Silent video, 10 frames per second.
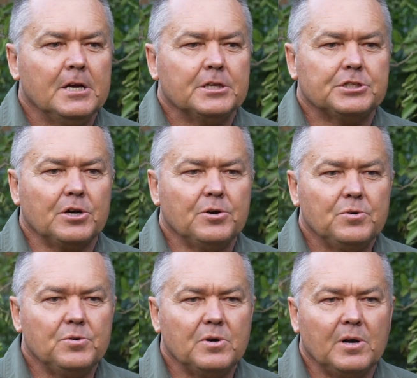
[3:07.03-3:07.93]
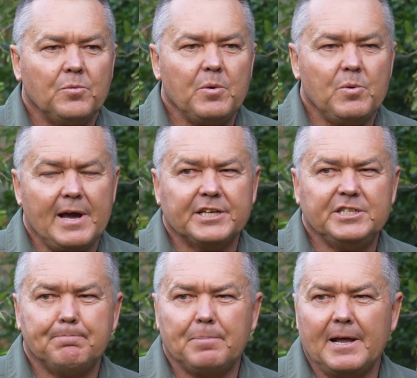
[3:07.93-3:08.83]
So we were
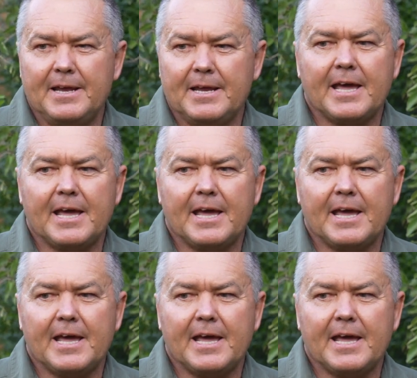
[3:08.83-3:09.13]
actually playing